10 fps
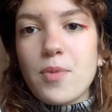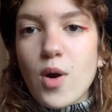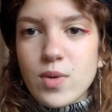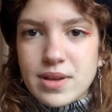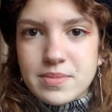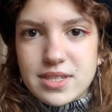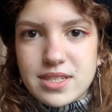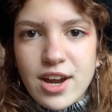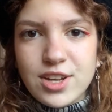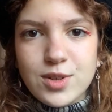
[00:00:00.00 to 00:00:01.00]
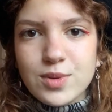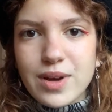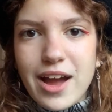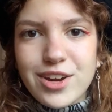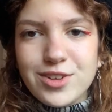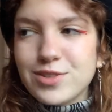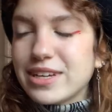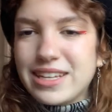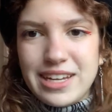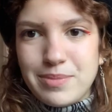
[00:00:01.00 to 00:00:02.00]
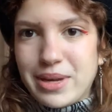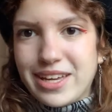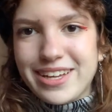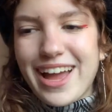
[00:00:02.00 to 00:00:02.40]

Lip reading: poems. Are you kidding me?